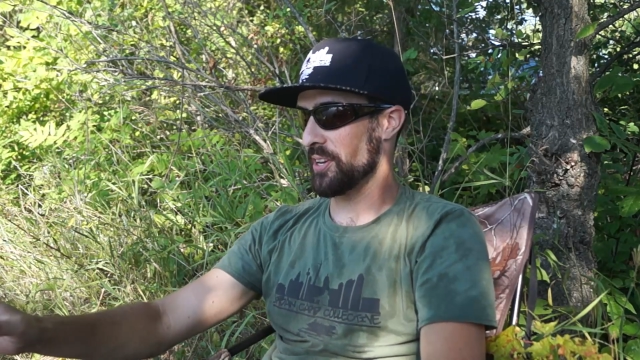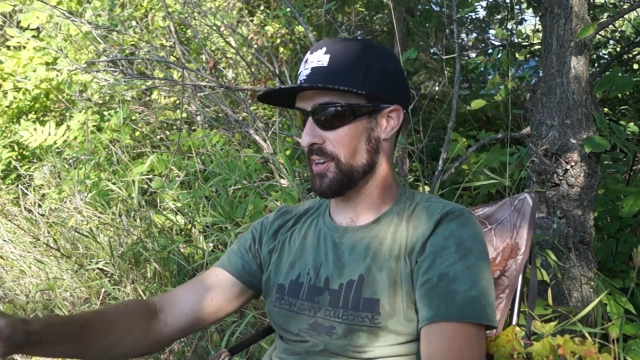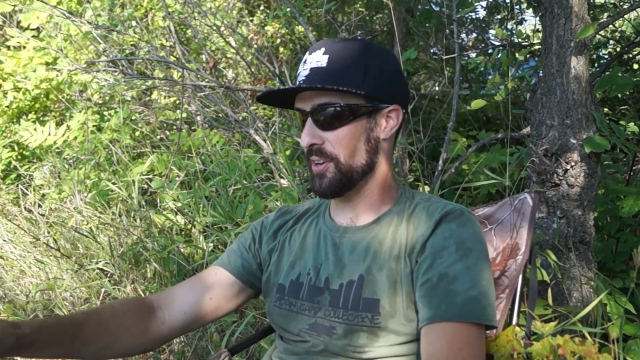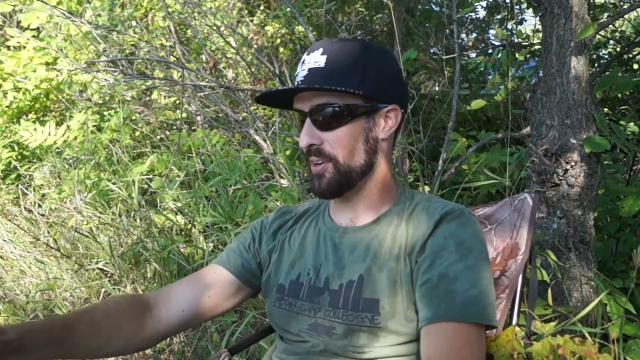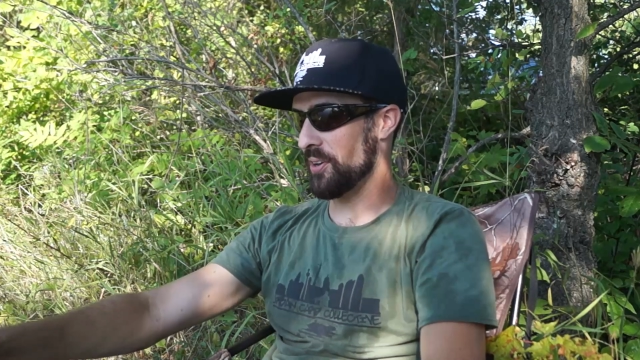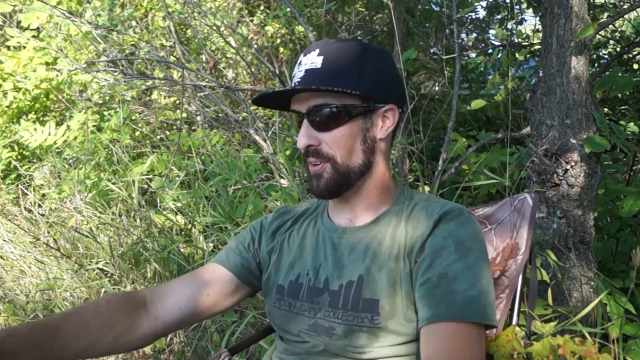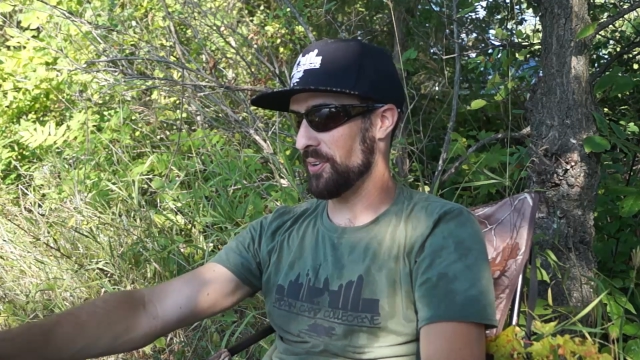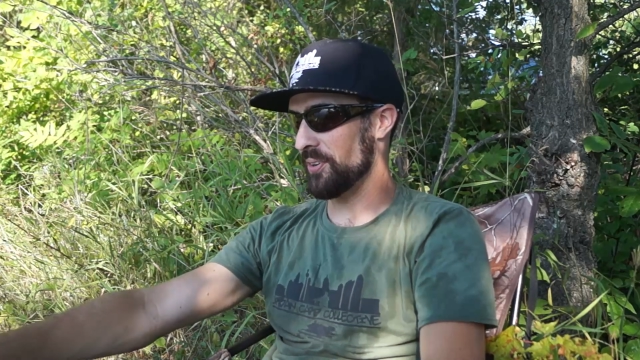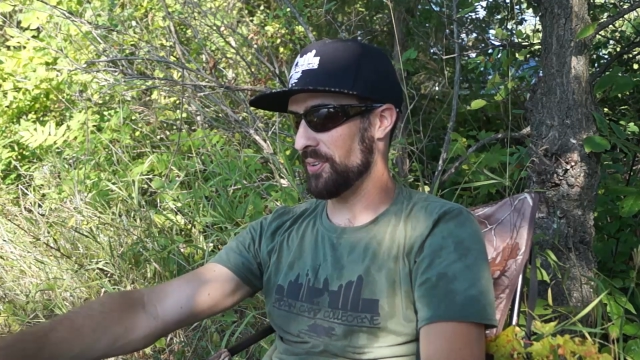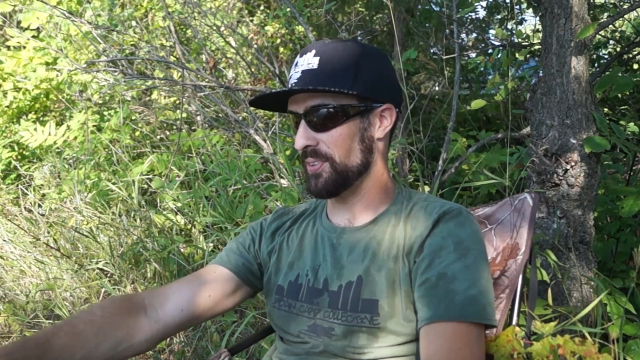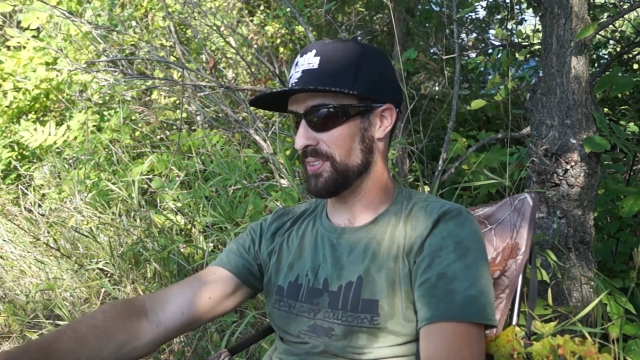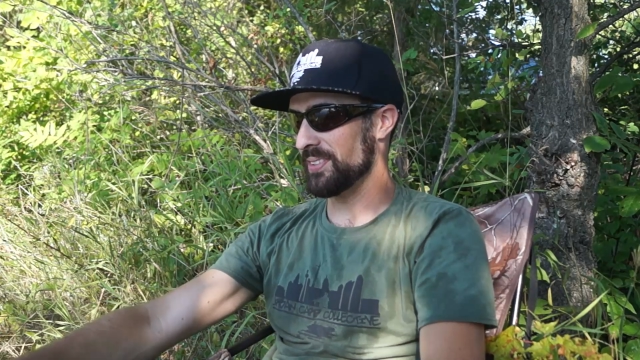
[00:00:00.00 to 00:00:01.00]
Like,
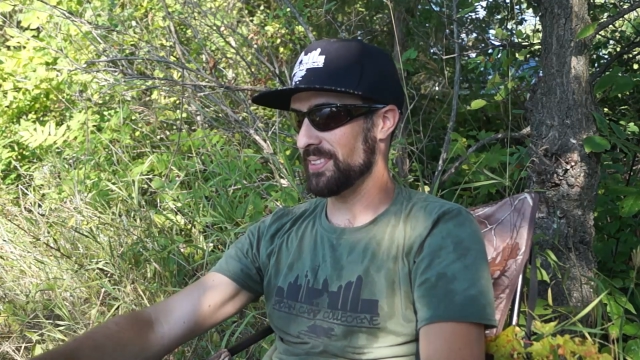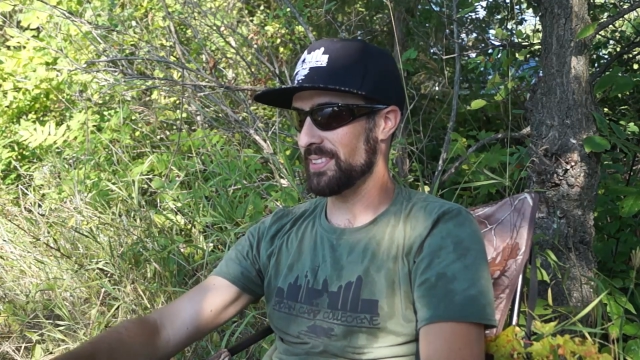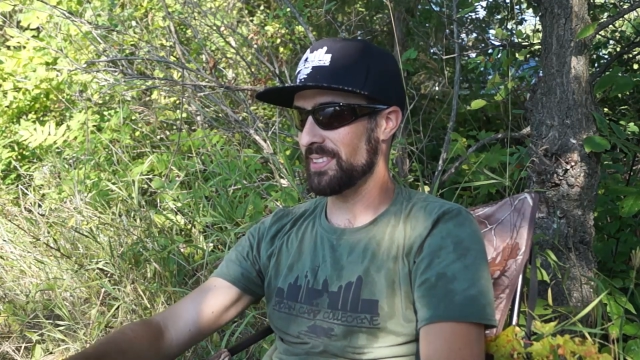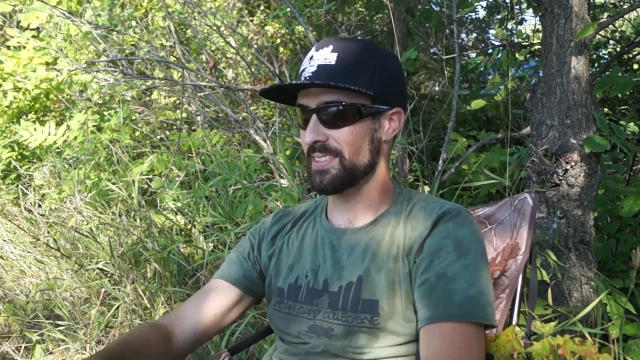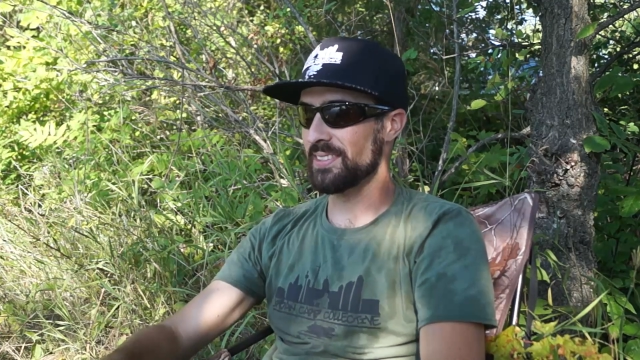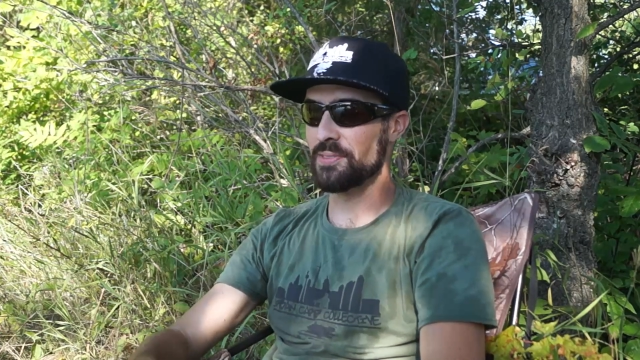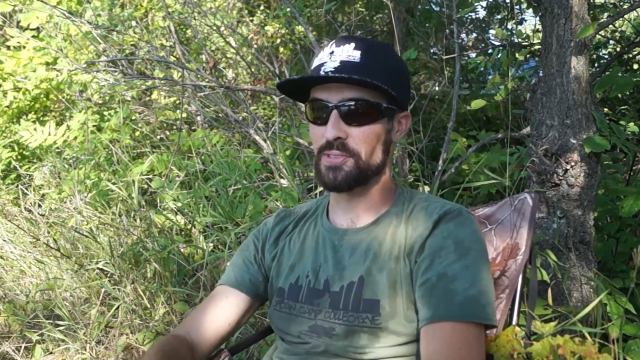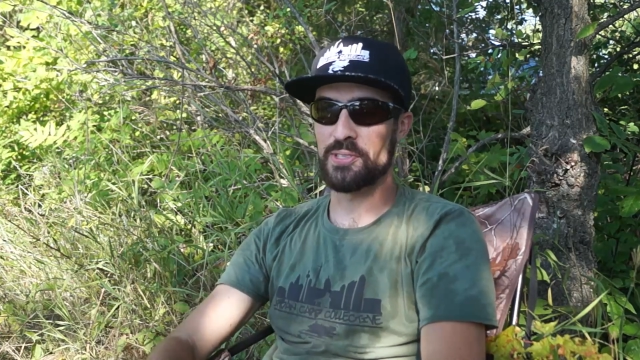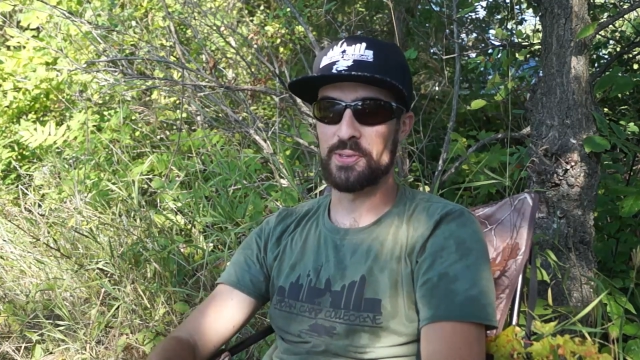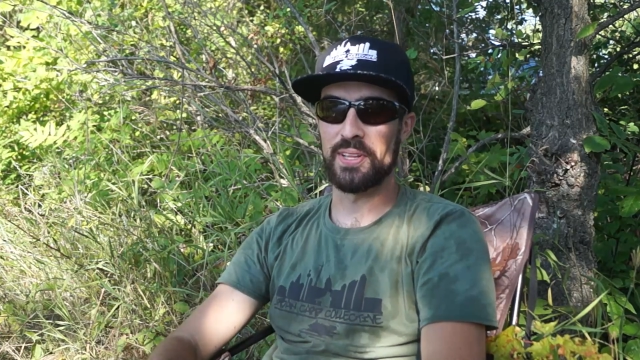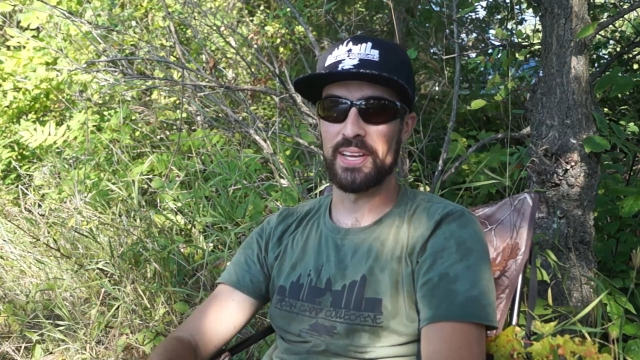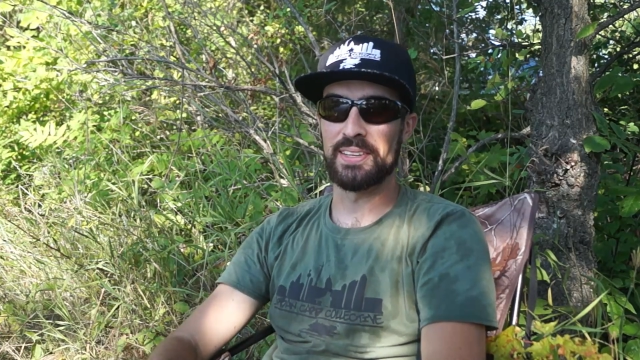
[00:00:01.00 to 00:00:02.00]
oh, and it was
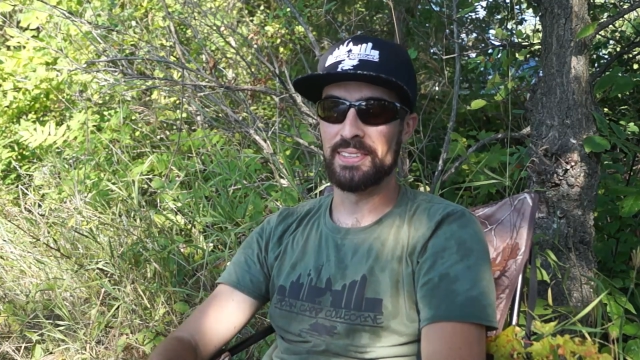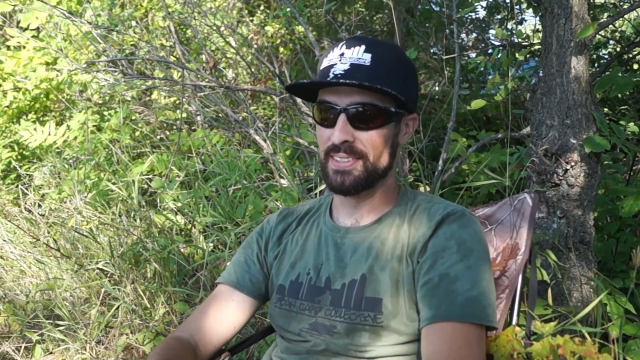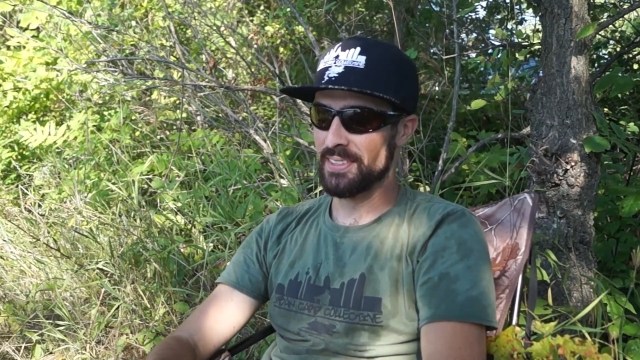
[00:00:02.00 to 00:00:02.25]
too late.